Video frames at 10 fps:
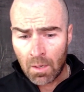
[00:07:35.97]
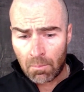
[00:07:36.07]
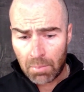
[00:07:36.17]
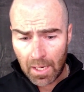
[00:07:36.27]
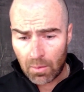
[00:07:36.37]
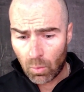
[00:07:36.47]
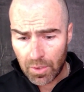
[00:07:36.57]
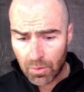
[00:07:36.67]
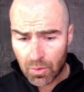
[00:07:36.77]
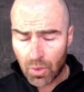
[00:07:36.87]
But
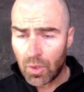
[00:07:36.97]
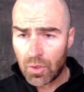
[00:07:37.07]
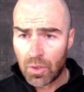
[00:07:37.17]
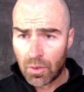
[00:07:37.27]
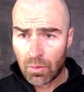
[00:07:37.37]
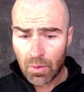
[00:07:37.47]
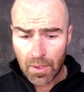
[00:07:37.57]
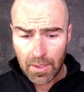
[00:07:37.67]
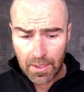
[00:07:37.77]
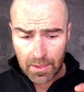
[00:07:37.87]
what you could do
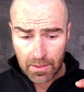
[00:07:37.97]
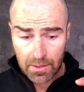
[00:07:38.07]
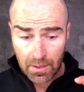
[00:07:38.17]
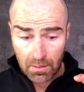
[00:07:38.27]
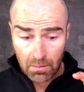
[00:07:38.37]
is,